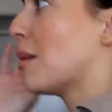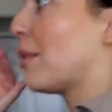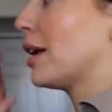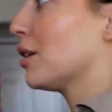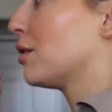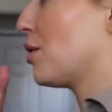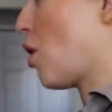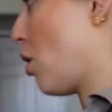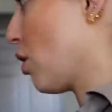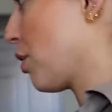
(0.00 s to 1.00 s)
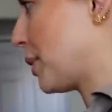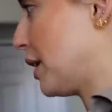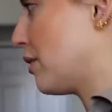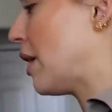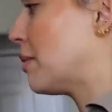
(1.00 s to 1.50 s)
But I loaded all three
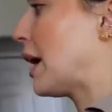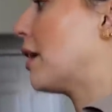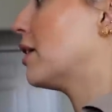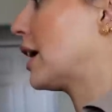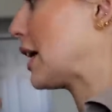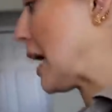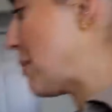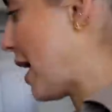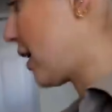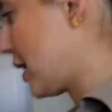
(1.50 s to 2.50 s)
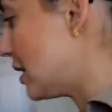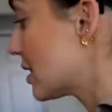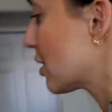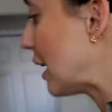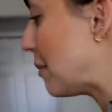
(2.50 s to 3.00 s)
of them now and I came back in
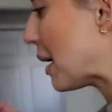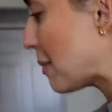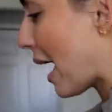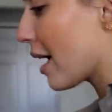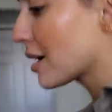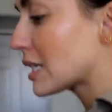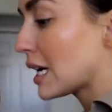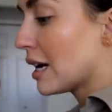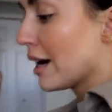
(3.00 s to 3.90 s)
to grab my bags